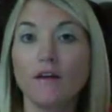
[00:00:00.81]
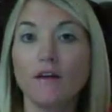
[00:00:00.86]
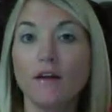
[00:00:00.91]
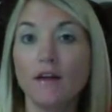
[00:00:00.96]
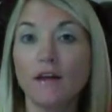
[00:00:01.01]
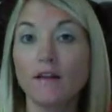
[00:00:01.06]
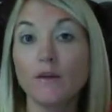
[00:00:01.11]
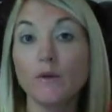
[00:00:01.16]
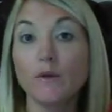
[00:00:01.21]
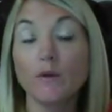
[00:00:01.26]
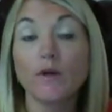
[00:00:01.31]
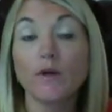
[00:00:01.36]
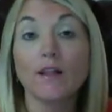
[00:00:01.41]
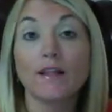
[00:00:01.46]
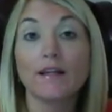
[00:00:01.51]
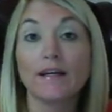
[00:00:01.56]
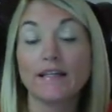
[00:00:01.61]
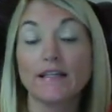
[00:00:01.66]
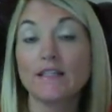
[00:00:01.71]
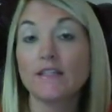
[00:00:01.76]
Hello
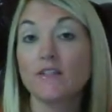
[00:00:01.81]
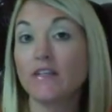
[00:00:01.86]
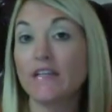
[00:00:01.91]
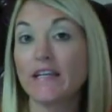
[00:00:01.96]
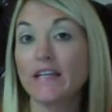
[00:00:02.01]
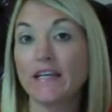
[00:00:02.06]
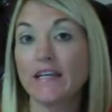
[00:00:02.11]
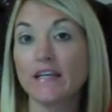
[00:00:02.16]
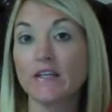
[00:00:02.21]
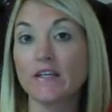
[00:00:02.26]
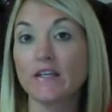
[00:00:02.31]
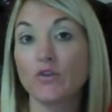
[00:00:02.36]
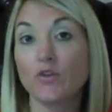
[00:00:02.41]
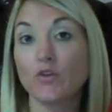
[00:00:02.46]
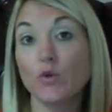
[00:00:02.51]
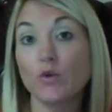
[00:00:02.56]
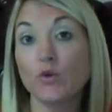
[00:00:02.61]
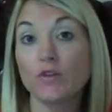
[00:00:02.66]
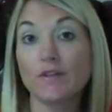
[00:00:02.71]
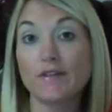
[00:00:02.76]
class, today is
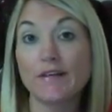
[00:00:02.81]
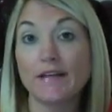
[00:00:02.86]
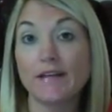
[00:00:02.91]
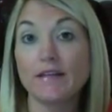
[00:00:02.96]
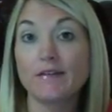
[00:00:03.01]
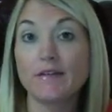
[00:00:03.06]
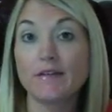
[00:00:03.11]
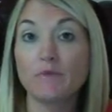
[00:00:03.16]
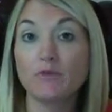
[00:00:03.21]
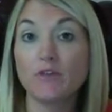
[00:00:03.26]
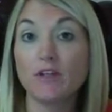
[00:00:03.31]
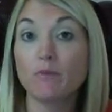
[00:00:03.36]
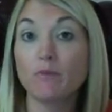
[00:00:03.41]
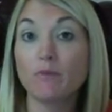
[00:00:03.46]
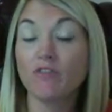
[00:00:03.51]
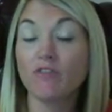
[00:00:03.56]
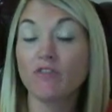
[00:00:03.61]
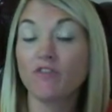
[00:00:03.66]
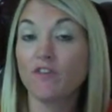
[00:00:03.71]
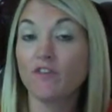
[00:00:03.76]
Tuesday,
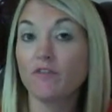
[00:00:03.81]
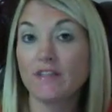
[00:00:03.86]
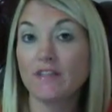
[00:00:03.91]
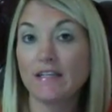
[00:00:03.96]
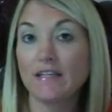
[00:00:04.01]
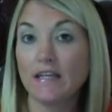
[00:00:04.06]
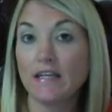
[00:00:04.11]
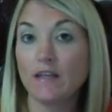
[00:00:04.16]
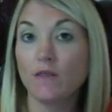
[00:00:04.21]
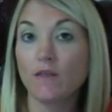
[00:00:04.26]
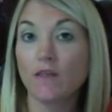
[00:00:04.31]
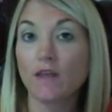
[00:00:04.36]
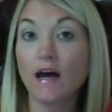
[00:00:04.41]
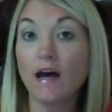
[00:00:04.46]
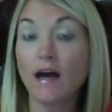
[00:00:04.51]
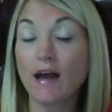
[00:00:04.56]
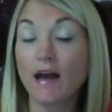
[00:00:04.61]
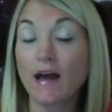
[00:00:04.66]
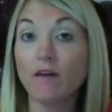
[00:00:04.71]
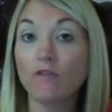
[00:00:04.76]
September 15th.
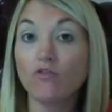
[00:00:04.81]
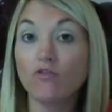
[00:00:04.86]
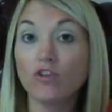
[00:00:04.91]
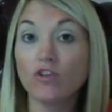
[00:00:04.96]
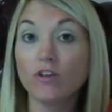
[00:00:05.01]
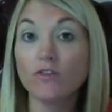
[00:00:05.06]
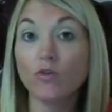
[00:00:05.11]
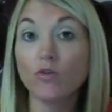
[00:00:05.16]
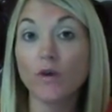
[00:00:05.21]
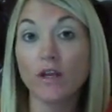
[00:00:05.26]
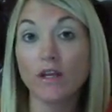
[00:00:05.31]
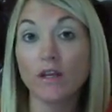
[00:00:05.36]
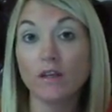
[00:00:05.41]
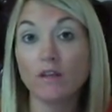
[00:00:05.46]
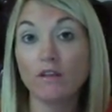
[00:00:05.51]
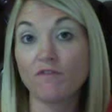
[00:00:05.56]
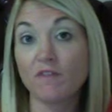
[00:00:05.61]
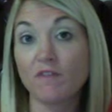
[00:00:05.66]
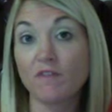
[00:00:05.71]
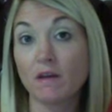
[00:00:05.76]
I have just graded
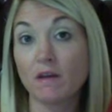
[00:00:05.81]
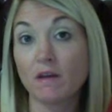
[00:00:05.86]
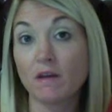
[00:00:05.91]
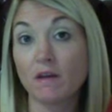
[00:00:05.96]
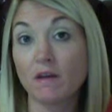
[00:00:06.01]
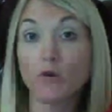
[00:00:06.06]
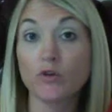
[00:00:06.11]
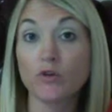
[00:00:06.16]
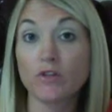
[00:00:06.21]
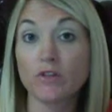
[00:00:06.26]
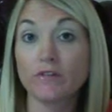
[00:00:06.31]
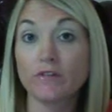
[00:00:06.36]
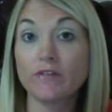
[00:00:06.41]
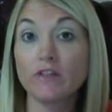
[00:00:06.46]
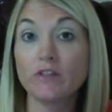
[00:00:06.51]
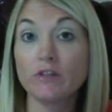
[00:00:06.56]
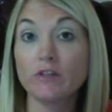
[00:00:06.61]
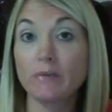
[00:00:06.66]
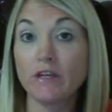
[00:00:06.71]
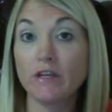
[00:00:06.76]
the famous
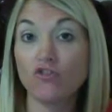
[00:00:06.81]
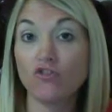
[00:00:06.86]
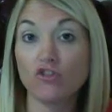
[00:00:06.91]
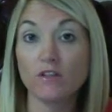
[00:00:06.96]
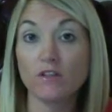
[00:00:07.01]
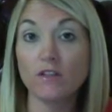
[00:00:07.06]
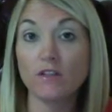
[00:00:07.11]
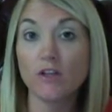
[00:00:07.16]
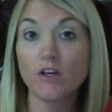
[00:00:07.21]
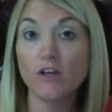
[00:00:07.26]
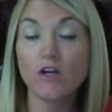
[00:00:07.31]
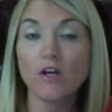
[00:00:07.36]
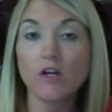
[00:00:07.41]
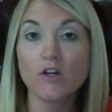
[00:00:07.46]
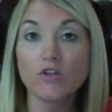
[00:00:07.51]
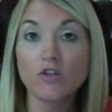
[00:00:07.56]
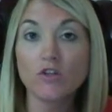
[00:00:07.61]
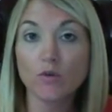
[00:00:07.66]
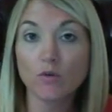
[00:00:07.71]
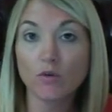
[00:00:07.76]
person's speeches,
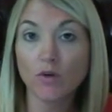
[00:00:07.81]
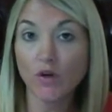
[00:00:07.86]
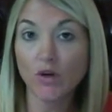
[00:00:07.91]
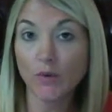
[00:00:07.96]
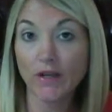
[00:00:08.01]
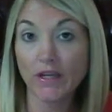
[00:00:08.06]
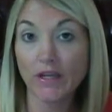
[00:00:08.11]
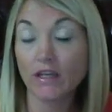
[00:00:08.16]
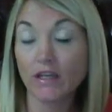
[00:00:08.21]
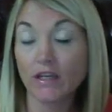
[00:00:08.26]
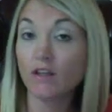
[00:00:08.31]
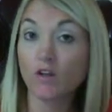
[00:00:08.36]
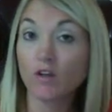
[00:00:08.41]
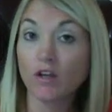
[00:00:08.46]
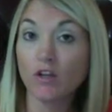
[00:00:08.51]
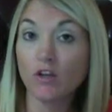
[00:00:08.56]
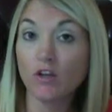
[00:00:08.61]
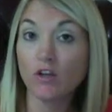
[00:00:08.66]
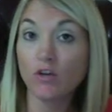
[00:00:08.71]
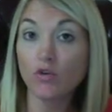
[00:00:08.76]
so go in and look
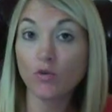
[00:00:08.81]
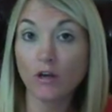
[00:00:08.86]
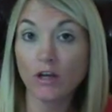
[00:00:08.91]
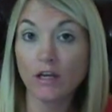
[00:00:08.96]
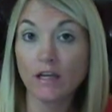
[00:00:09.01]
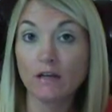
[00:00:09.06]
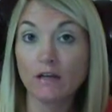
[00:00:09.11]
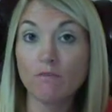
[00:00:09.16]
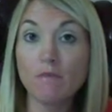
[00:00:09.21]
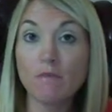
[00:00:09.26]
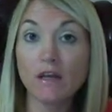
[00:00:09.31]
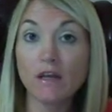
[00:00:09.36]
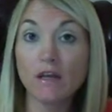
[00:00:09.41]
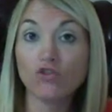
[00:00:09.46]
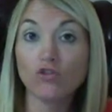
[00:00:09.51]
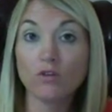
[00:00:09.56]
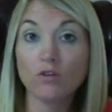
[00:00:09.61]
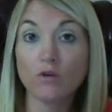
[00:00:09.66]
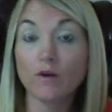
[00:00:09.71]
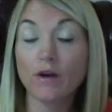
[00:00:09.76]
at your grade. Make
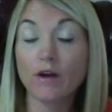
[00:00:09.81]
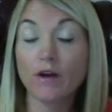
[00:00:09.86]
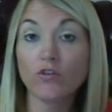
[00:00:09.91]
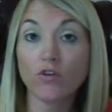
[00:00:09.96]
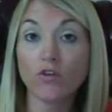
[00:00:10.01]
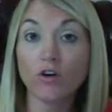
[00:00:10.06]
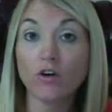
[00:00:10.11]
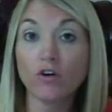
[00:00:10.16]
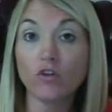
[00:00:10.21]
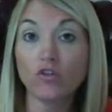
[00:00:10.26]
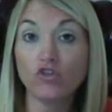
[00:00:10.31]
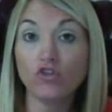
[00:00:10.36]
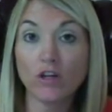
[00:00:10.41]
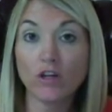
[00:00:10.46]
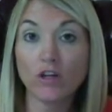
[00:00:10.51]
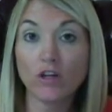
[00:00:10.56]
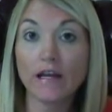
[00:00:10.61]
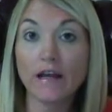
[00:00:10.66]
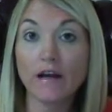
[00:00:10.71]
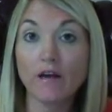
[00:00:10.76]
sure you guys are
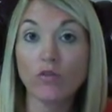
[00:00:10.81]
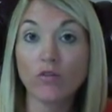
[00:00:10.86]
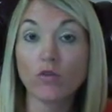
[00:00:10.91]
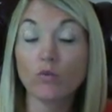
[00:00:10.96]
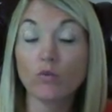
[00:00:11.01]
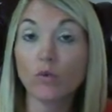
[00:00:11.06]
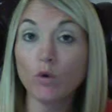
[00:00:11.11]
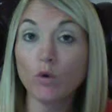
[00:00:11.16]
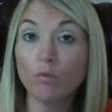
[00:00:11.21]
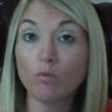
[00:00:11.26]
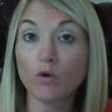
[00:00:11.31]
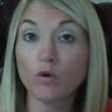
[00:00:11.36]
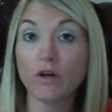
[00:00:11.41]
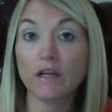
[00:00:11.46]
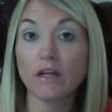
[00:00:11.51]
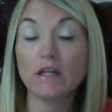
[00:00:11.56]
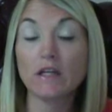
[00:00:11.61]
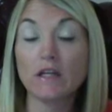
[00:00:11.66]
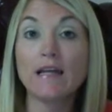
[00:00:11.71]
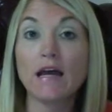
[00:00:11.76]
checking out the
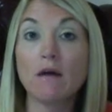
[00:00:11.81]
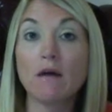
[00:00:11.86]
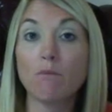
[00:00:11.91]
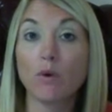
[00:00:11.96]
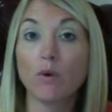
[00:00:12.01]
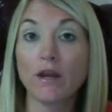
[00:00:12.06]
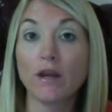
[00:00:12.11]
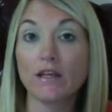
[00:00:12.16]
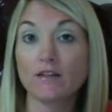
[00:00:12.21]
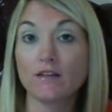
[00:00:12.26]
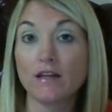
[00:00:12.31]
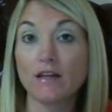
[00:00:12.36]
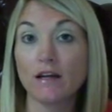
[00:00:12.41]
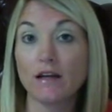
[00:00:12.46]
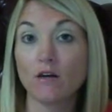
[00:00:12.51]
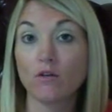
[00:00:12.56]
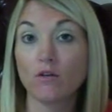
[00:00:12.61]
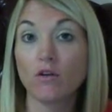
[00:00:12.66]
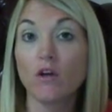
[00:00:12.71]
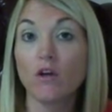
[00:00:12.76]
rubric as that breaks
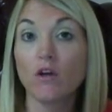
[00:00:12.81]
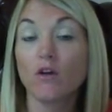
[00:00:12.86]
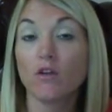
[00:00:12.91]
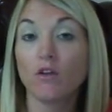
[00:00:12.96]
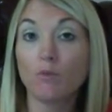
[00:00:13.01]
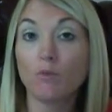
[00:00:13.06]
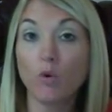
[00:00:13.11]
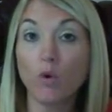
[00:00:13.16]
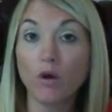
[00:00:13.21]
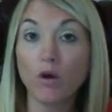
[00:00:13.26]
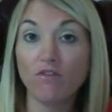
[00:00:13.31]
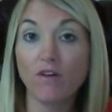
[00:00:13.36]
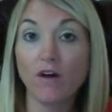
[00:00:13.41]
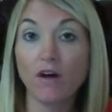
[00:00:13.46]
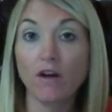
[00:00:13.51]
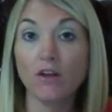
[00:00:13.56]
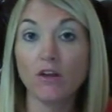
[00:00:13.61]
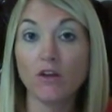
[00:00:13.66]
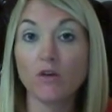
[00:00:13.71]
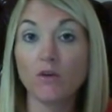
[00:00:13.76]
down the point
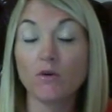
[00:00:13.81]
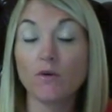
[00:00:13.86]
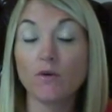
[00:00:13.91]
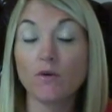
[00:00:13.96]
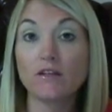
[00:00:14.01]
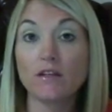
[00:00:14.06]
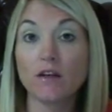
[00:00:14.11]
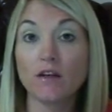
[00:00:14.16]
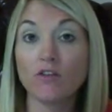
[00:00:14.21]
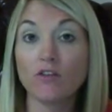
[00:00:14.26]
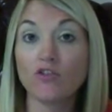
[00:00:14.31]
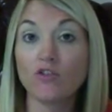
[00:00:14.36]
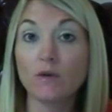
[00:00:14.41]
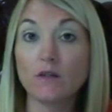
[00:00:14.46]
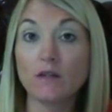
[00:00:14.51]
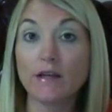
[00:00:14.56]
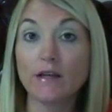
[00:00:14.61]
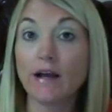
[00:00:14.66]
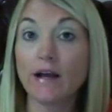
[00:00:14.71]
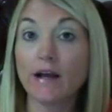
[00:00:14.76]
value and tells you
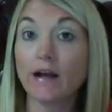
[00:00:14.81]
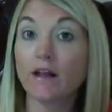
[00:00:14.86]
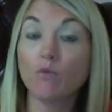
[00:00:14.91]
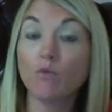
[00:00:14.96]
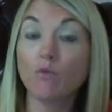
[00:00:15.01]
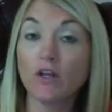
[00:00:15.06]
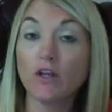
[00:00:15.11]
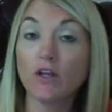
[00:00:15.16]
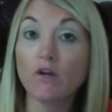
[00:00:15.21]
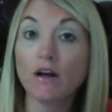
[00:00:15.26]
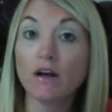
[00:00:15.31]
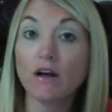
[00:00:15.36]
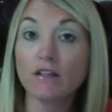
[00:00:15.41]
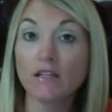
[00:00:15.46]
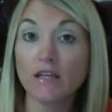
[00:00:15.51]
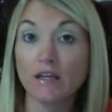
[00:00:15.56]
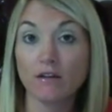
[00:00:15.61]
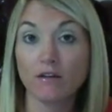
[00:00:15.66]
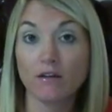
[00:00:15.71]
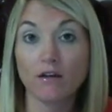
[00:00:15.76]
exactly what you got
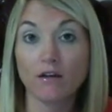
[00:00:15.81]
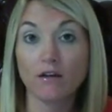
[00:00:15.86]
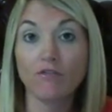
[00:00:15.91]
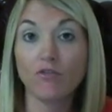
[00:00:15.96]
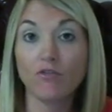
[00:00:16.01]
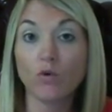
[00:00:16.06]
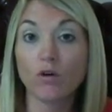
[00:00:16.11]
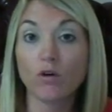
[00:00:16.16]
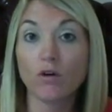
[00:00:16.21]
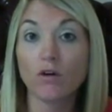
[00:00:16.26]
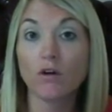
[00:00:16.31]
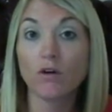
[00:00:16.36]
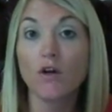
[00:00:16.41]
taken off for.